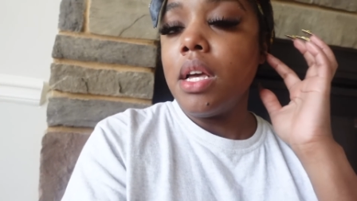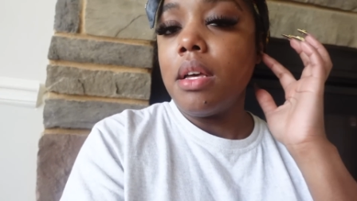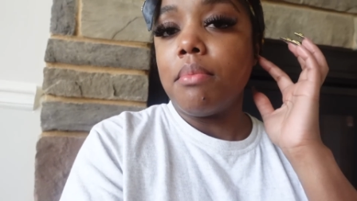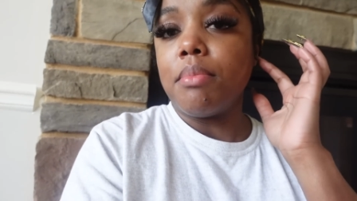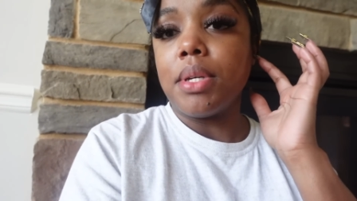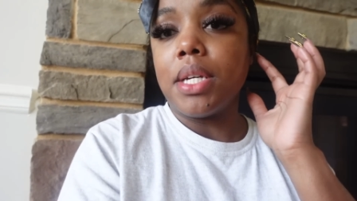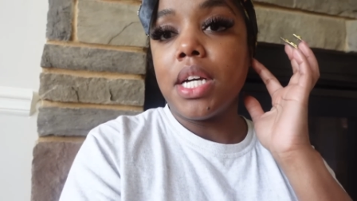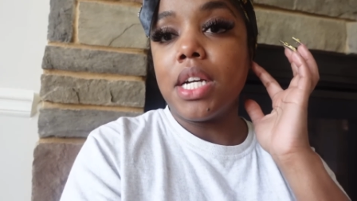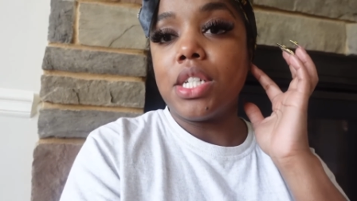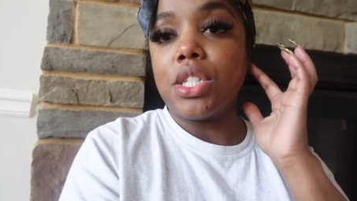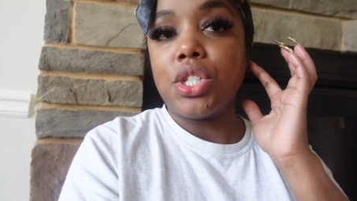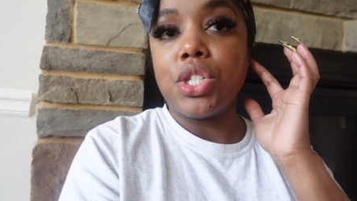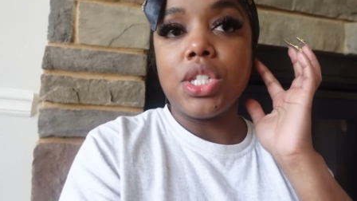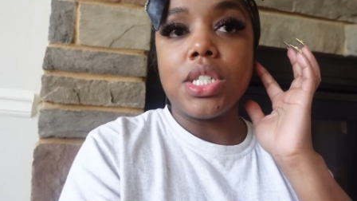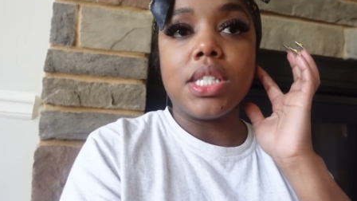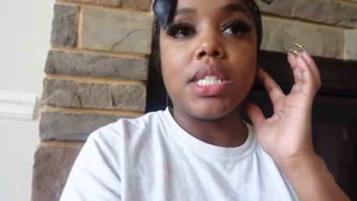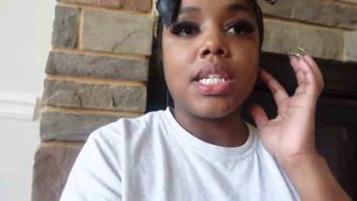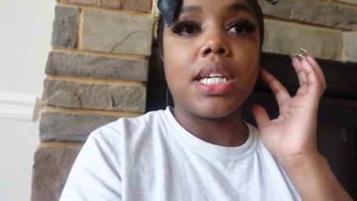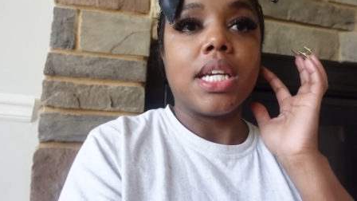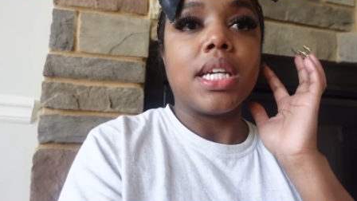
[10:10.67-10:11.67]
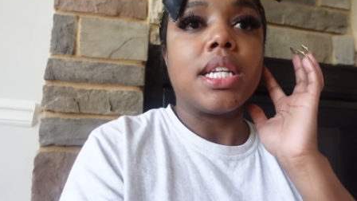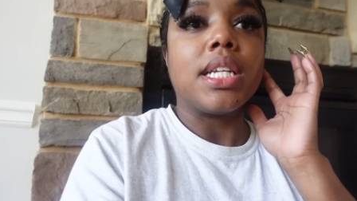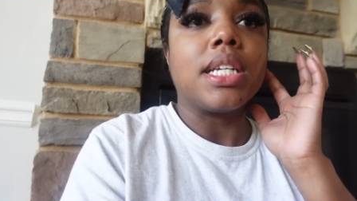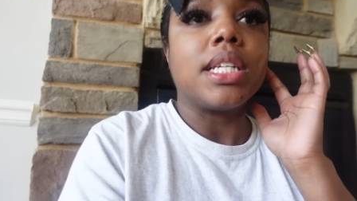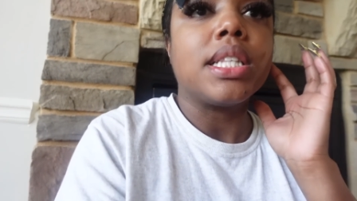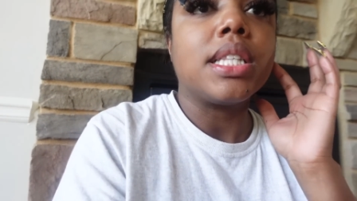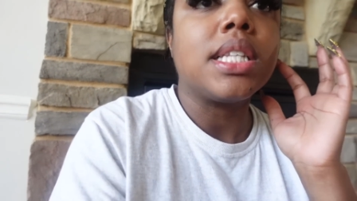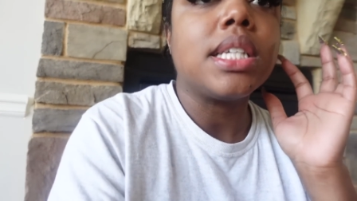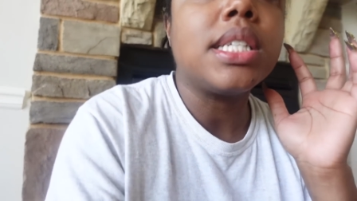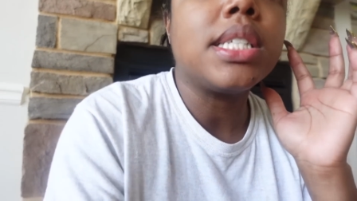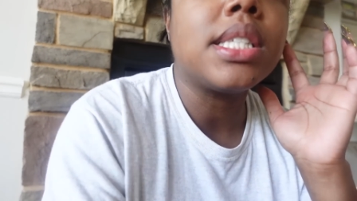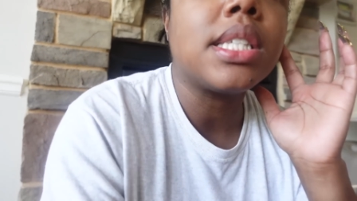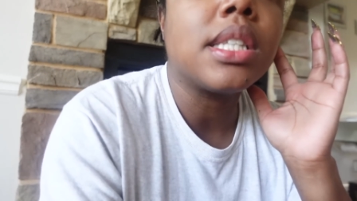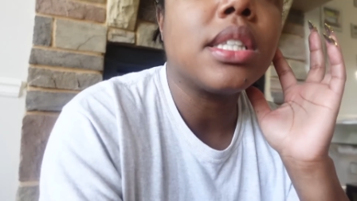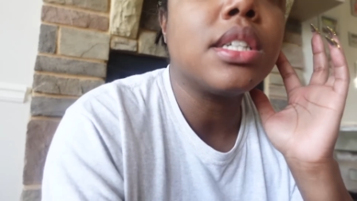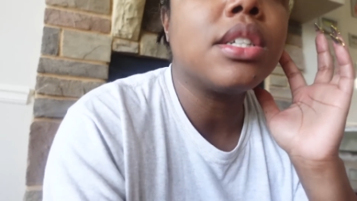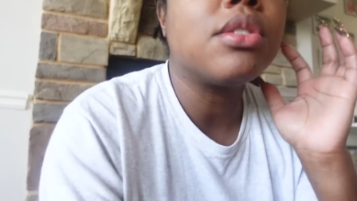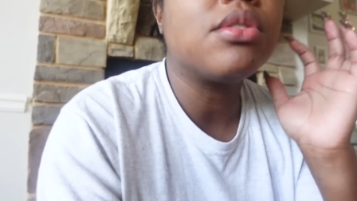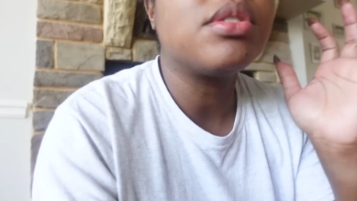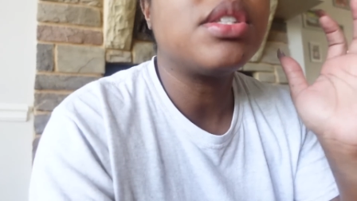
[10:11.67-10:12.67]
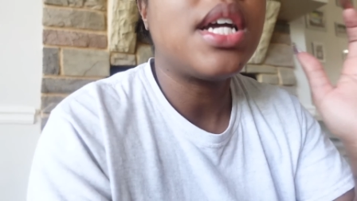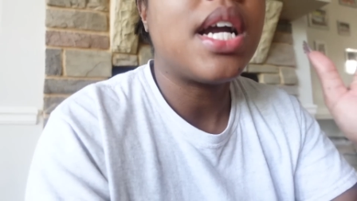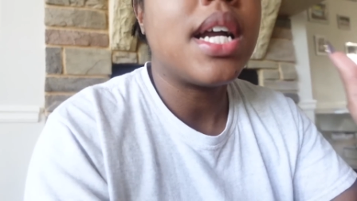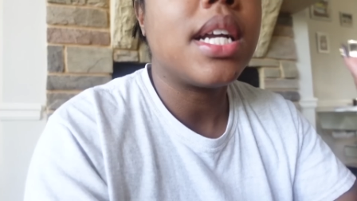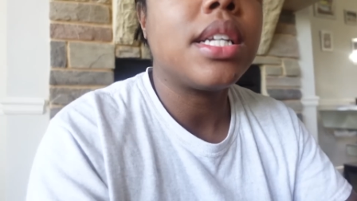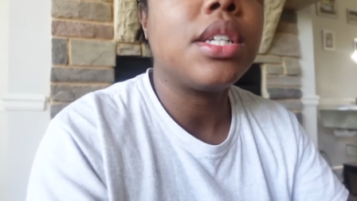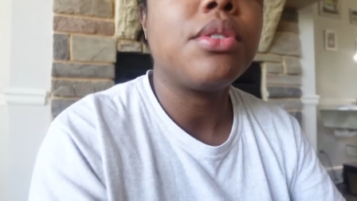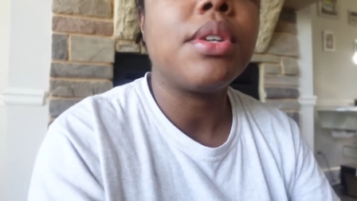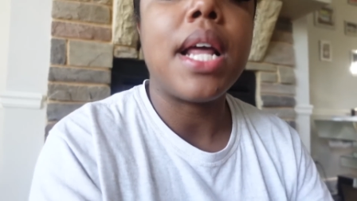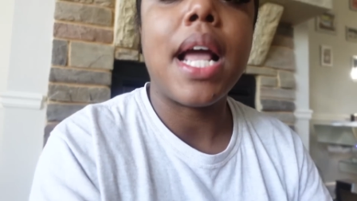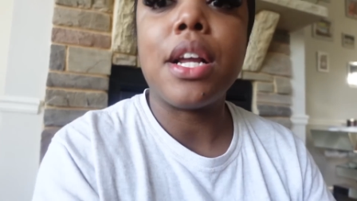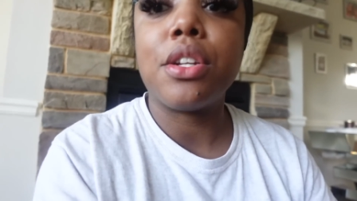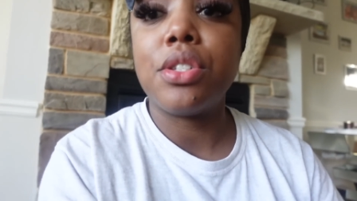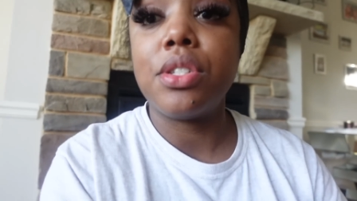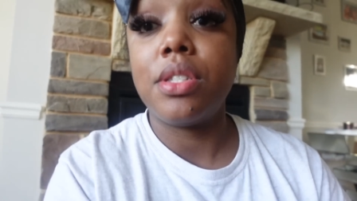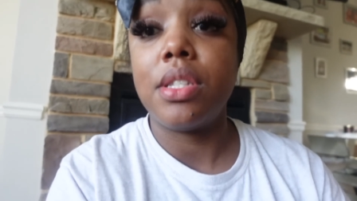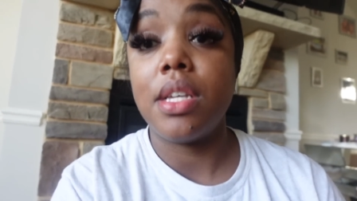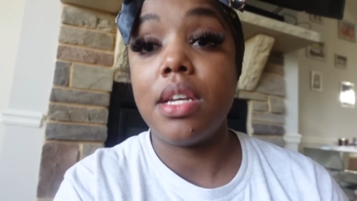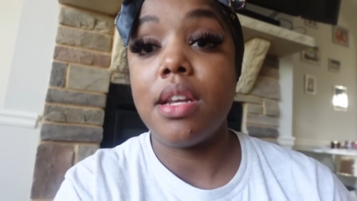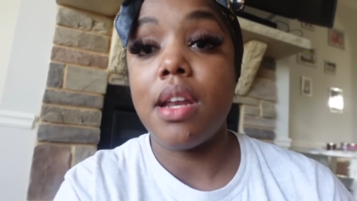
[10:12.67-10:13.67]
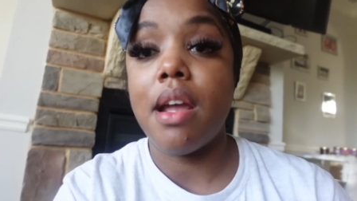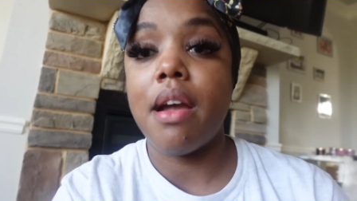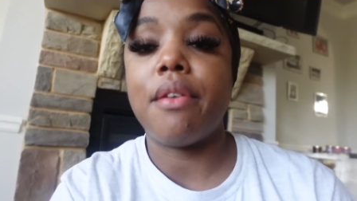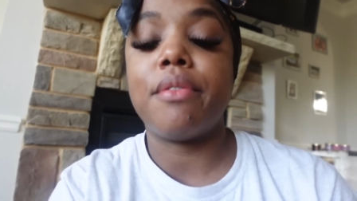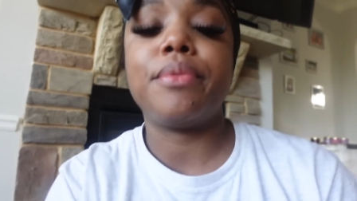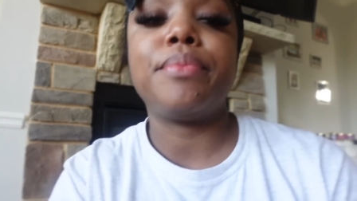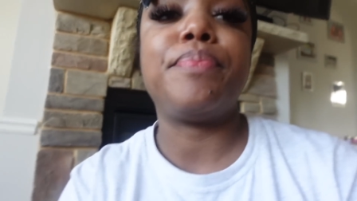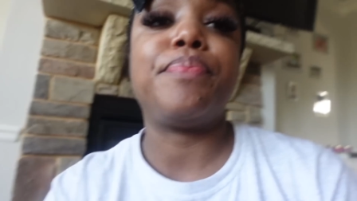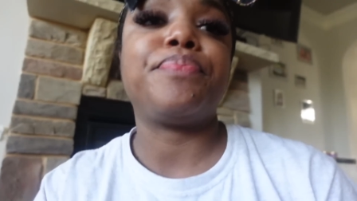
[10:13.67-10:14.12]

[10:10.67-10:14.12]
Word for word: because she's getting these little tiny, you can actually see it now,